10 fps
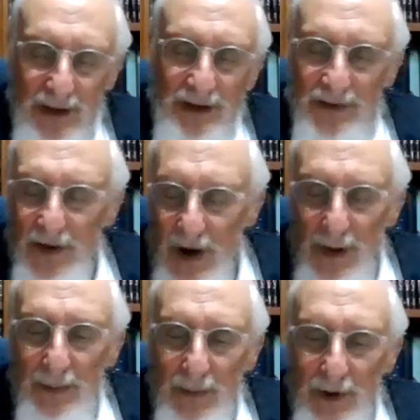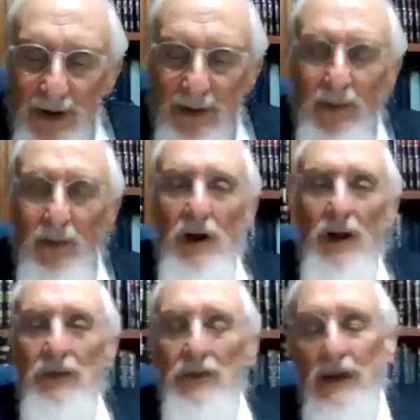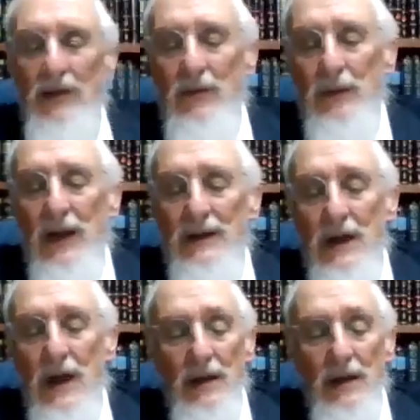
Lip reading: Things have come up. Weren't able to give it, but that's